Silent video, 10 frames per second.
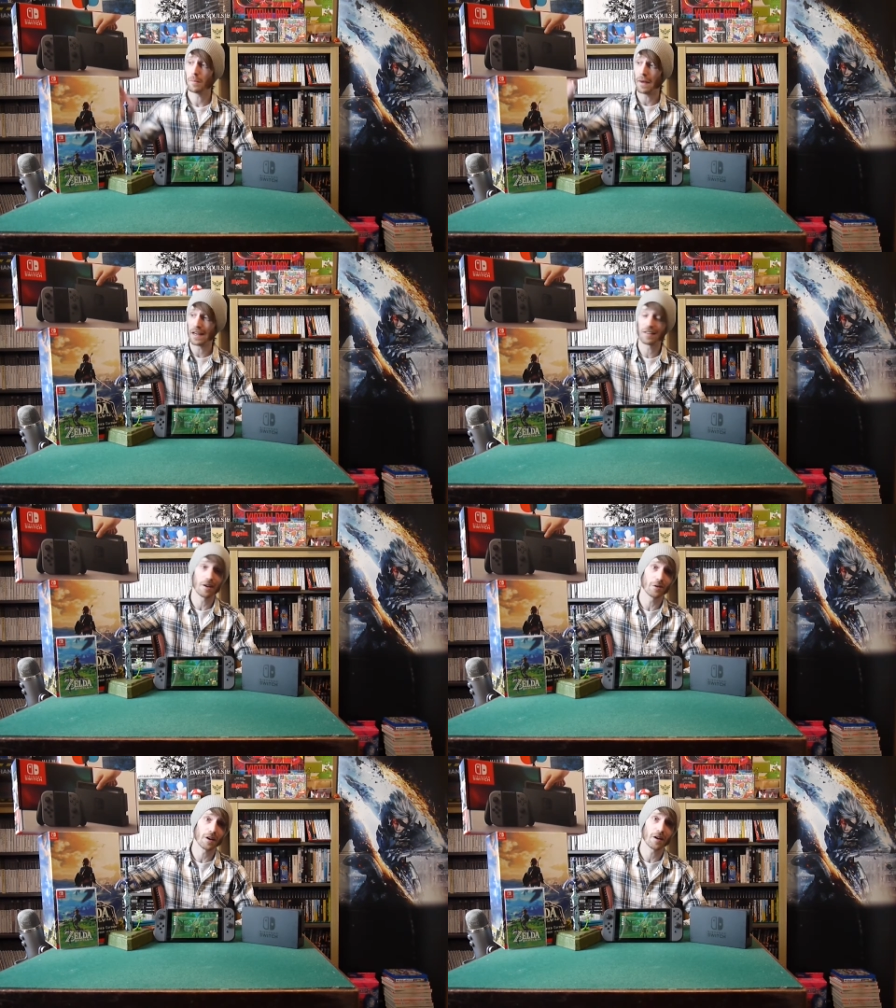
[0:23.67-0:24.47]
mainly
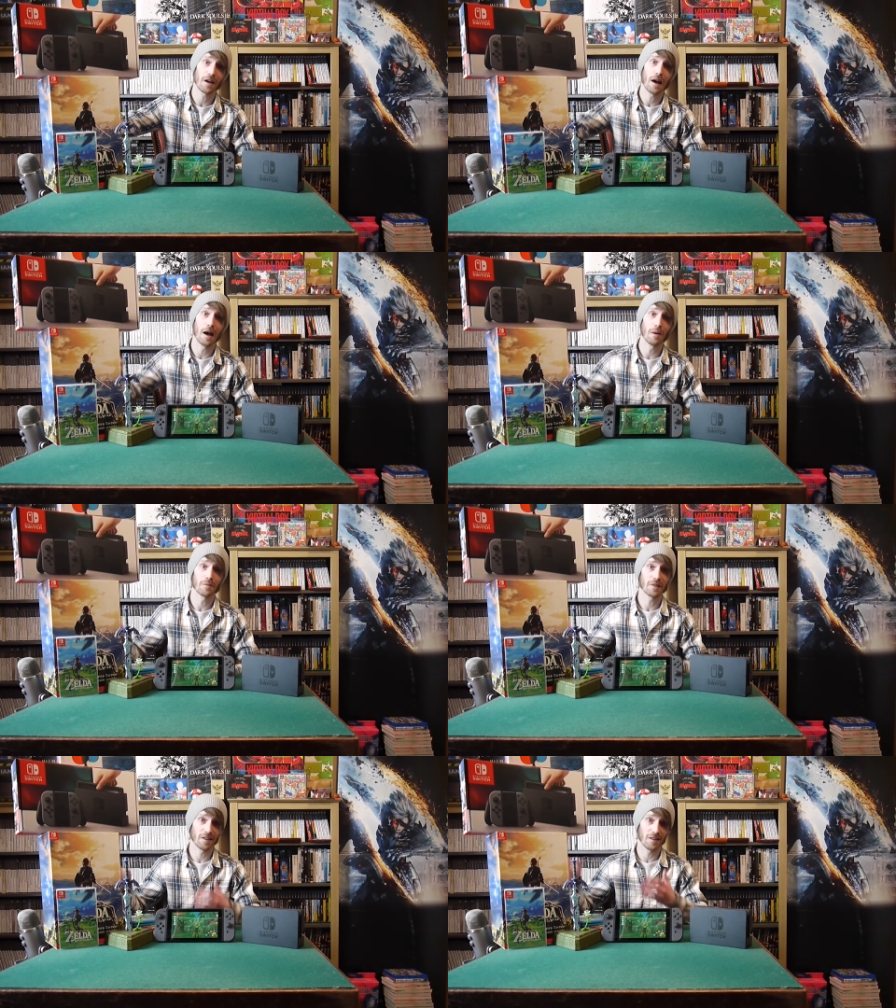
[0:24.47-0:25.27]
Zelda.
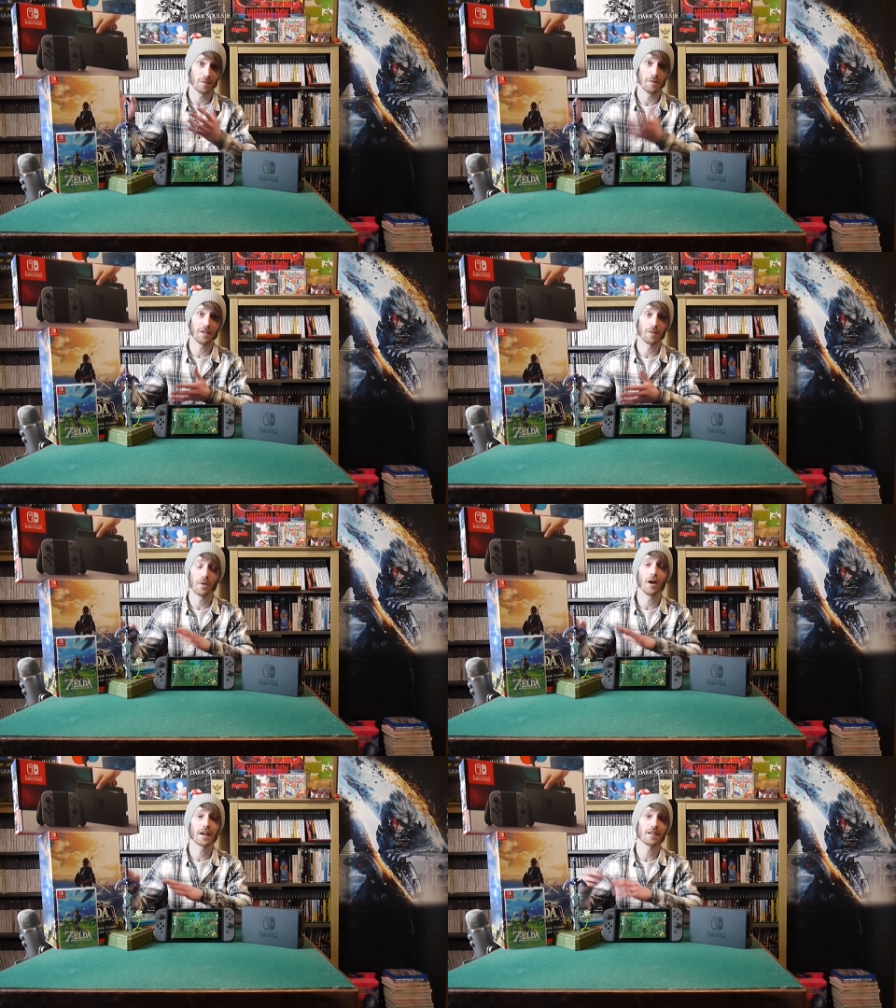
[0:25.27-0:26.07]
This is amazing,
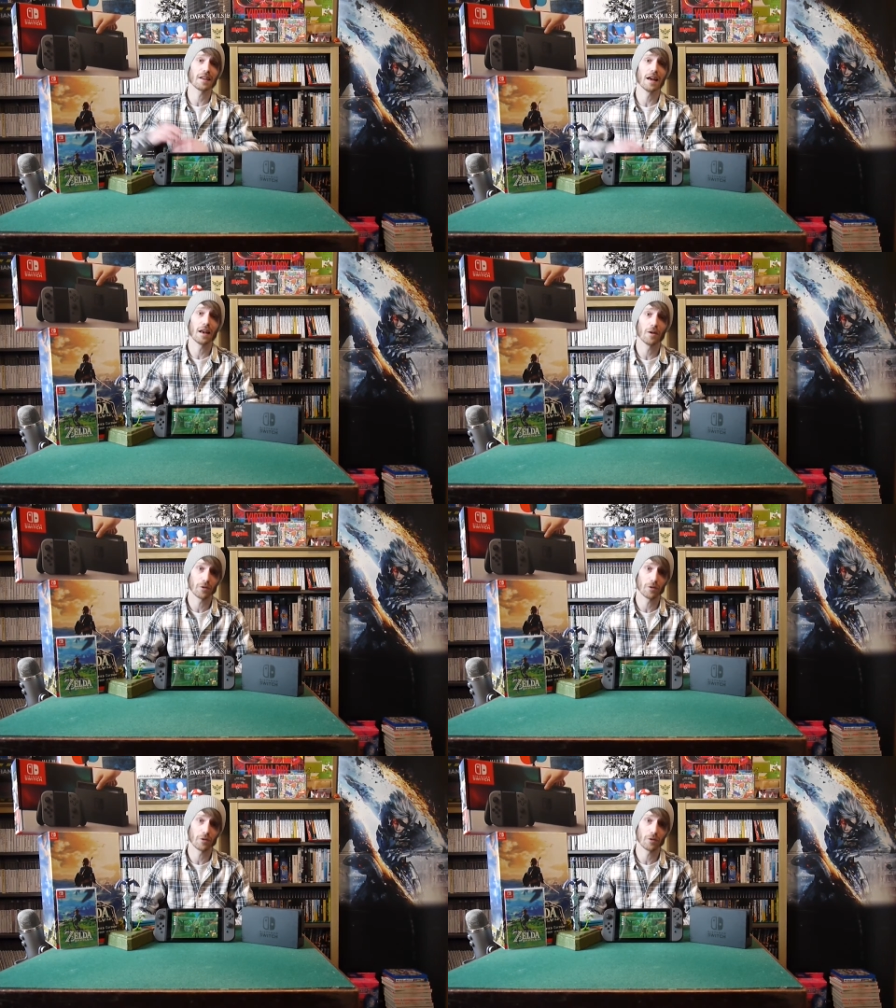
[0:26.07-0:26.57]
but I'll get to that in a little